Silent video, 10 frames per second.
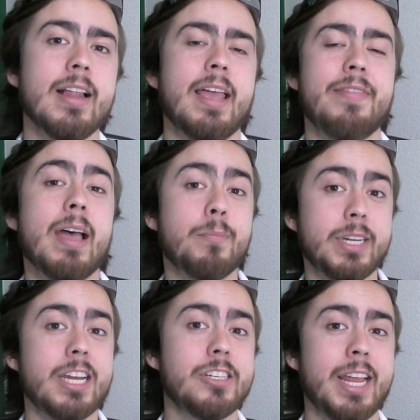and that
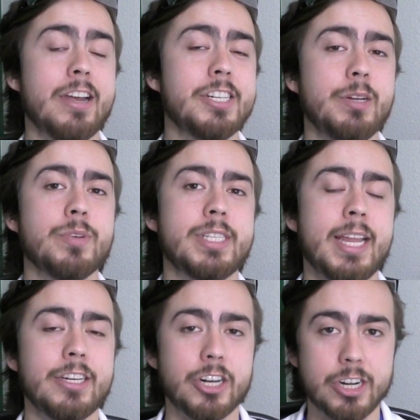potential energy was
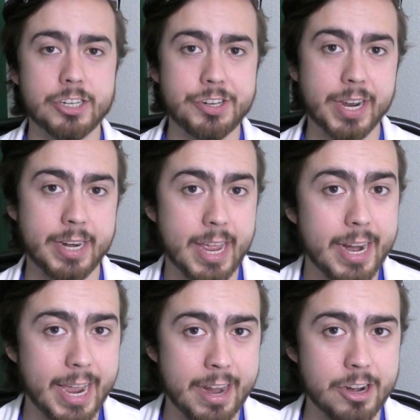then turned to
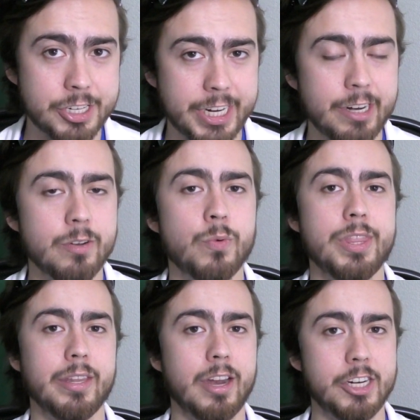kinetic energy when
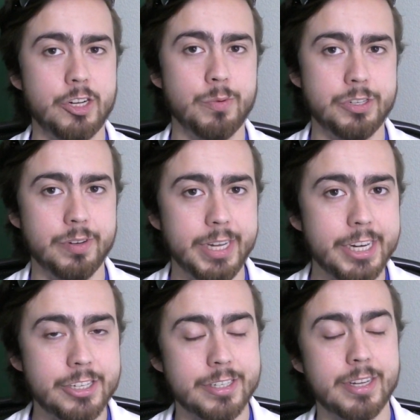the launcher was
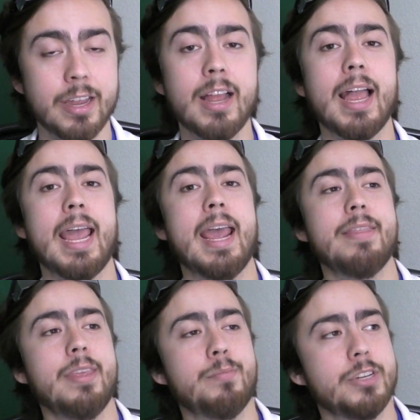released
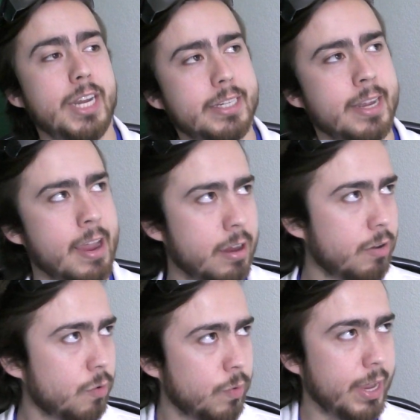and the
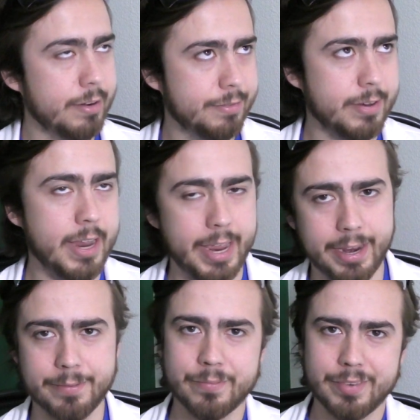projectile went flying.